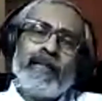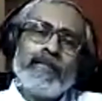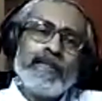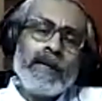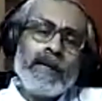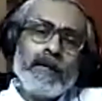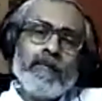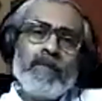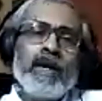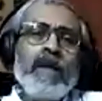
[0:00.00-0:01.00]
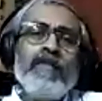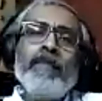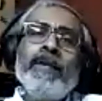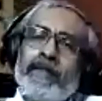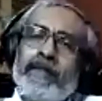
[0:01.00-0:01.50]
that the government has
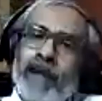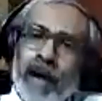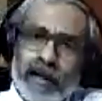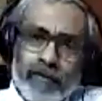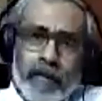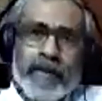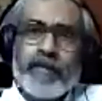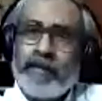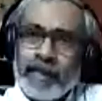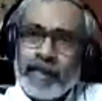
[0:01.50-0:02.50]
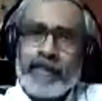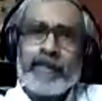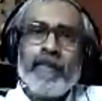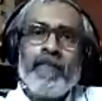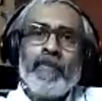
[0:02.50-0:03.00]
learned from its mistakes
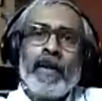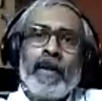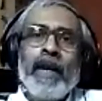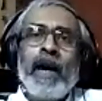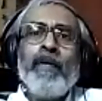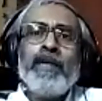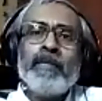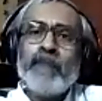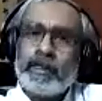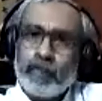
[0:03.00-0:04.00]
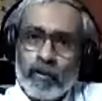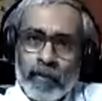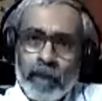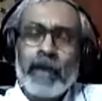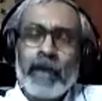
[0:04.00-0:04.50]
mm-hmm. and now it is much more
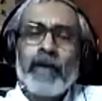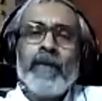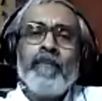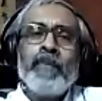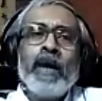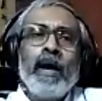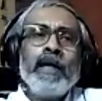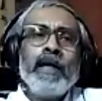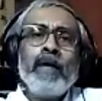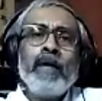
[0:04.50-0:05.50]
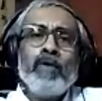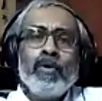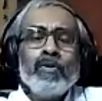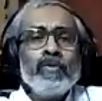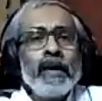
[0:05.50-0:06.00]
prepared. It now knows
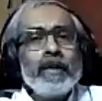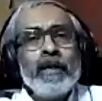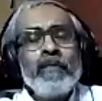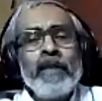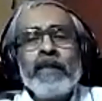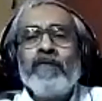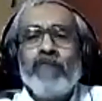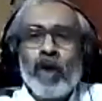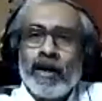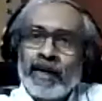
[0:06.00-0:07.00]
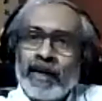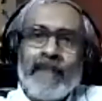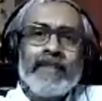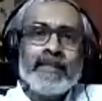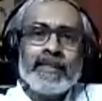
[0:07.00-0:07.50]
where the where the fault lines
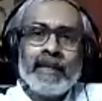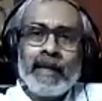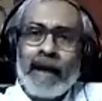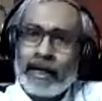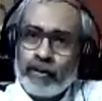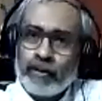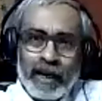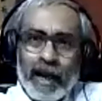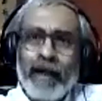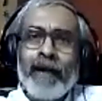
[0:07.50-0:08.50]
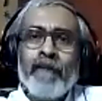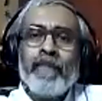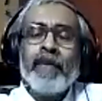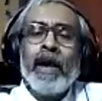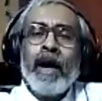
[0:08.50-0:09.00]
actually lie,
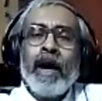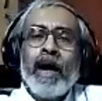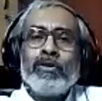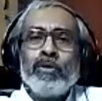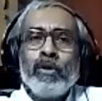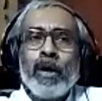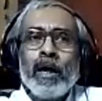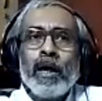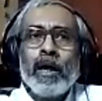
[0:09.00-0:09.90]
and so uh,